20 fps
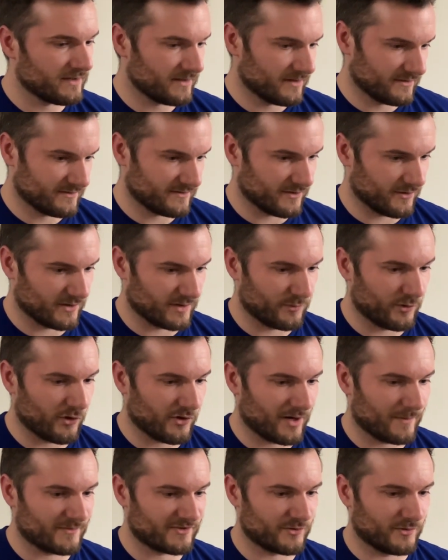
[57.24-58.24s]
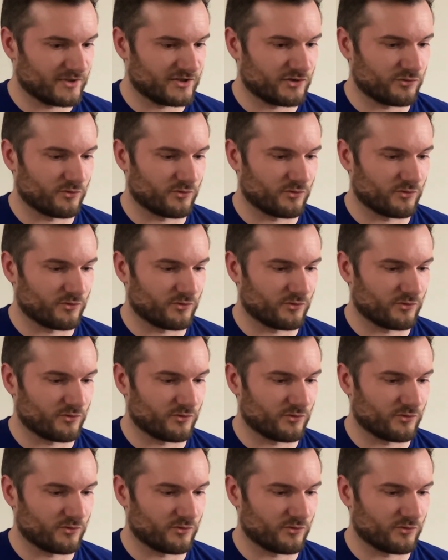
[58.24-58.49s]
So the program is going to